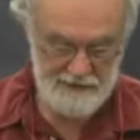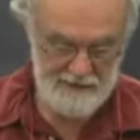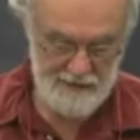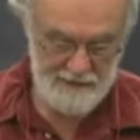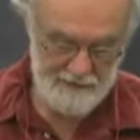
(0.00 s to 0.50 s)

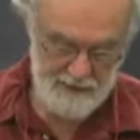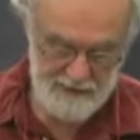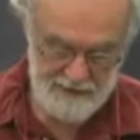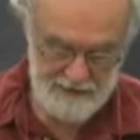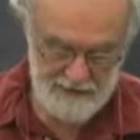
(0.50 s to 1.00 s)
this kind of,
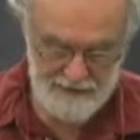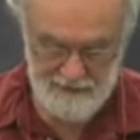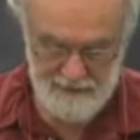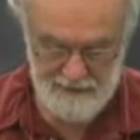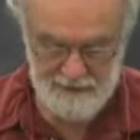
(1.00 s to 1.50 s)
well, and then the
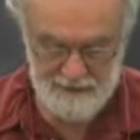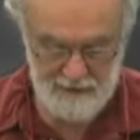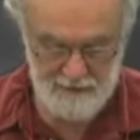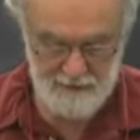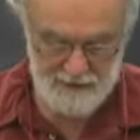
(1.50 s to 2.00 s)
third
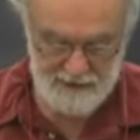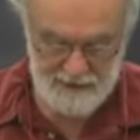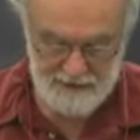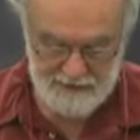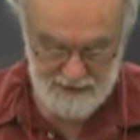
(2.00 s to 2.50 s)
example
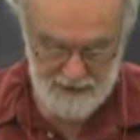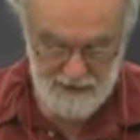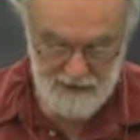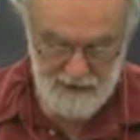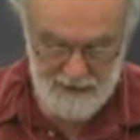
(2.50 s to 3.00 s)
is
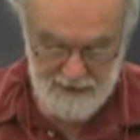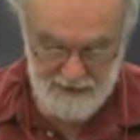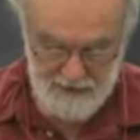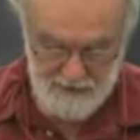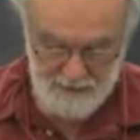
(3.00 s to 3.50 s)

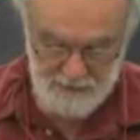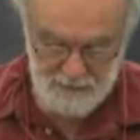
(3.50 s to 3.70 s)
uh,